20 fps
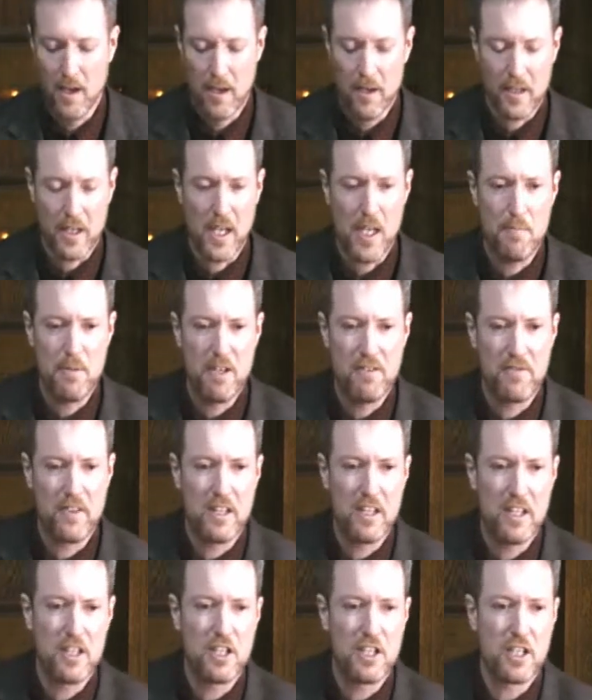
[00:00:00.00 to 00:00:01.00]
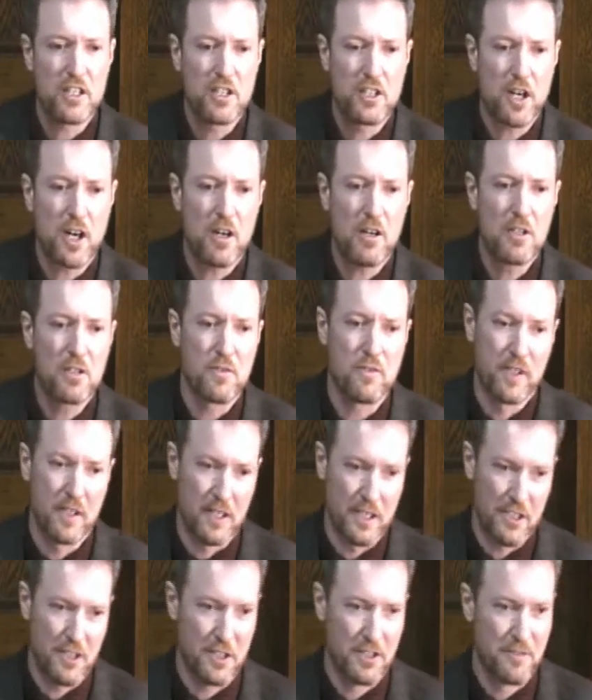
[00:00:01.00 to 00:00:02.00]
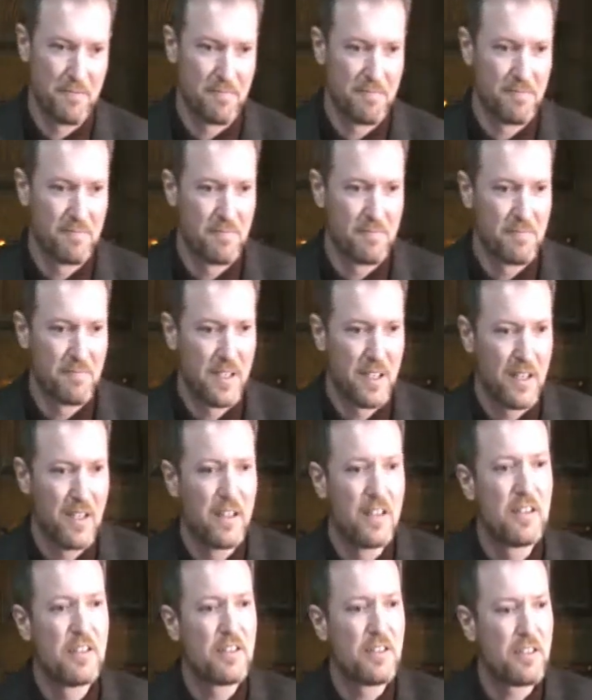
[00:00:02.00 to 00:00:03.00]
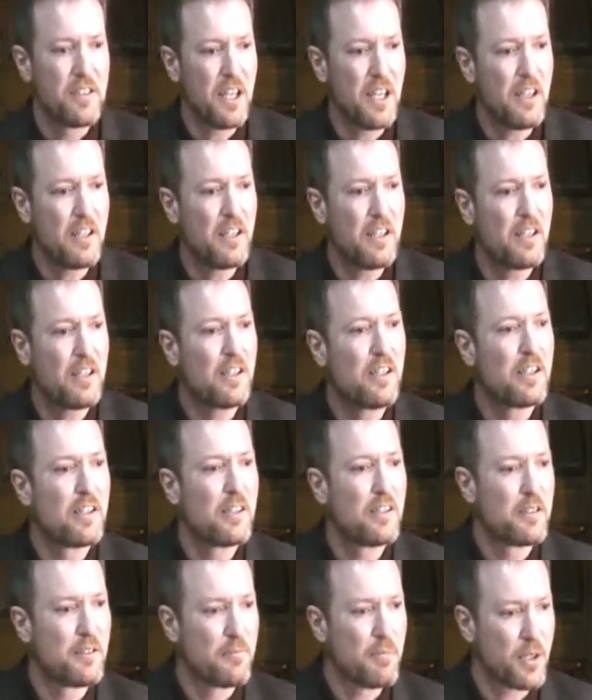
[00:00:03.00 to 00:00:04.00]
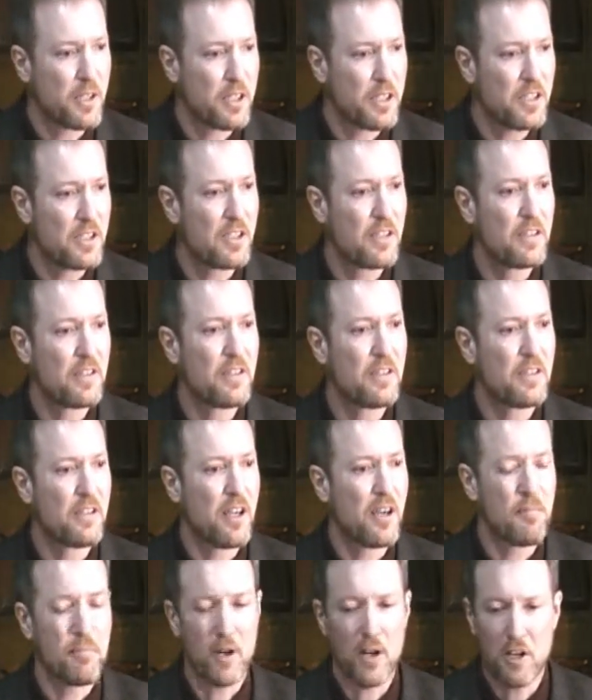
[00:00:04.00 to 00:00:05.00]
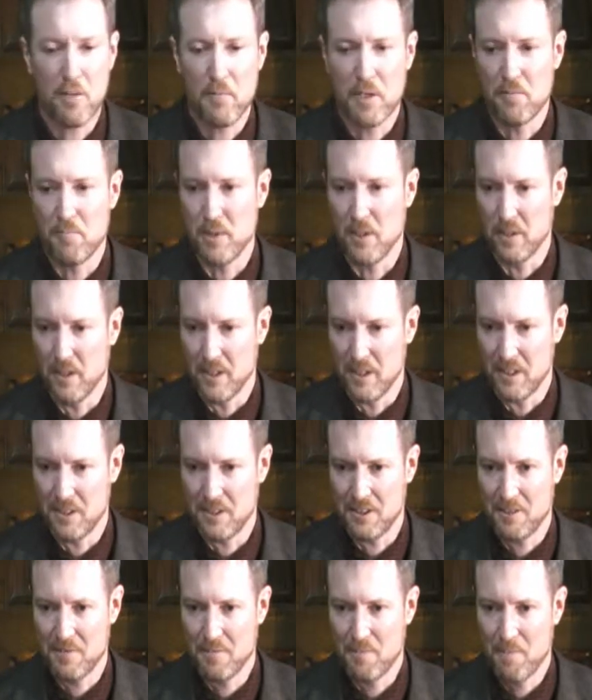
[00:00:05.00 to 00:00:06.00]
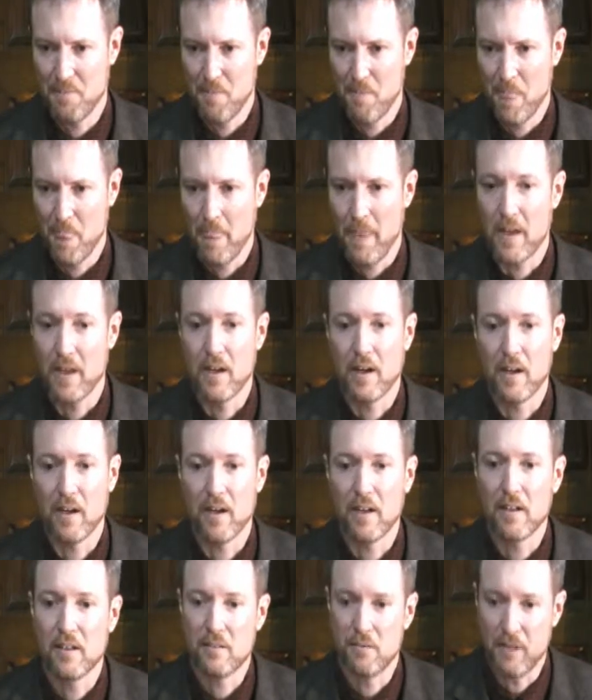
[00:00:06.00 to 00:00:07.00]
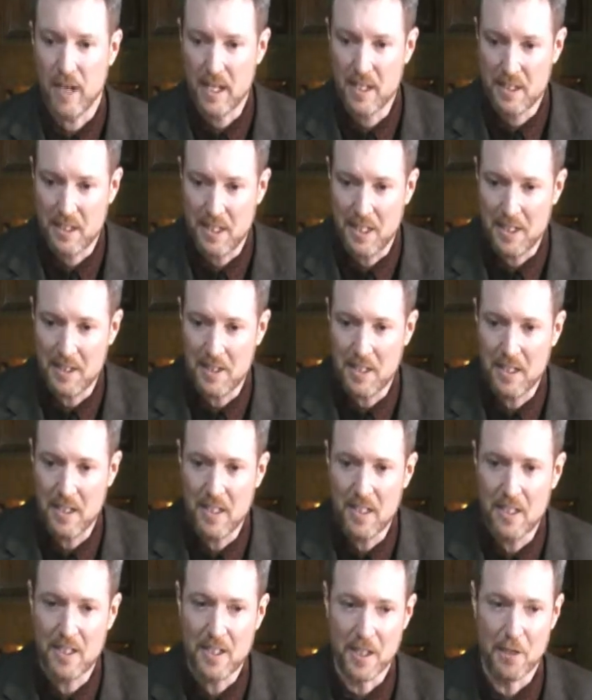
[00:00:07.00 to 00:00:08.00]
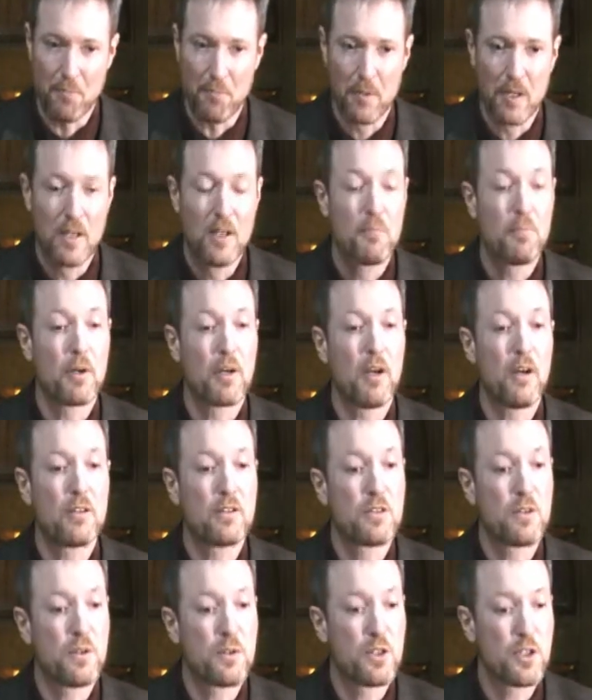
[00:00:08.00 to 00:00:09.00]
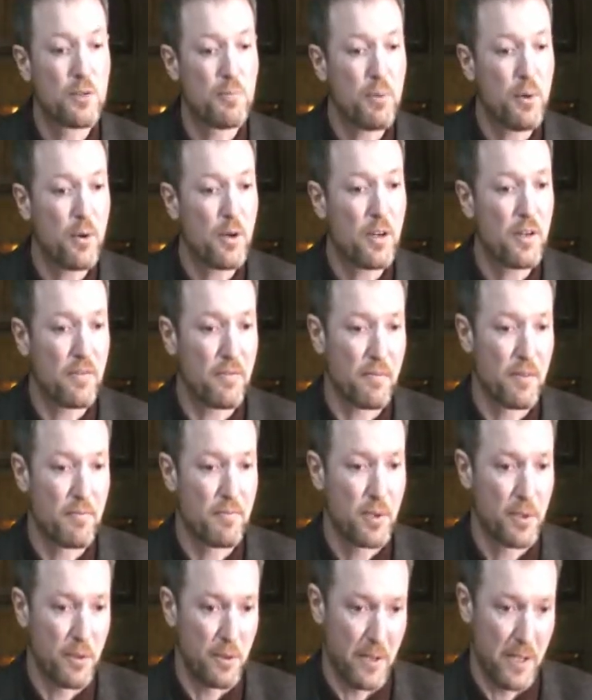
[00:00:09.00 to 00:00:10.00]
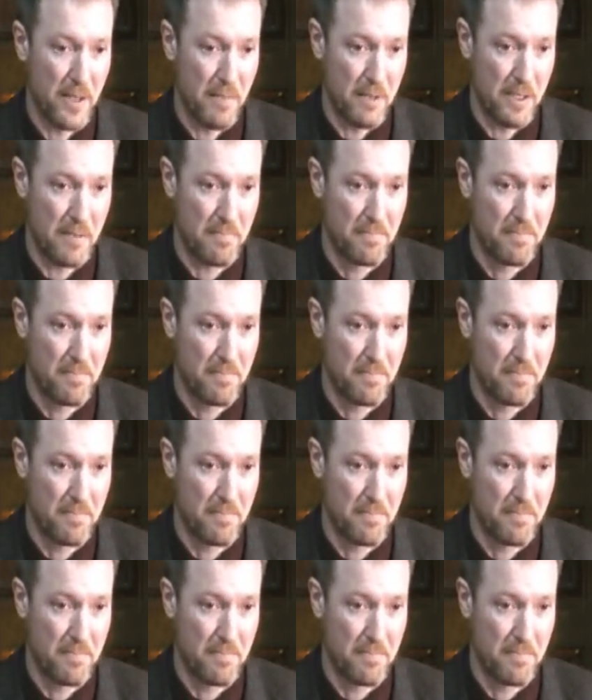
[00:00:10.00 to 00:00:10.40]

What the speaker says: Eby Village and Charles Village, single-person apartment buildings that are rent geared to income, but also supportive programming.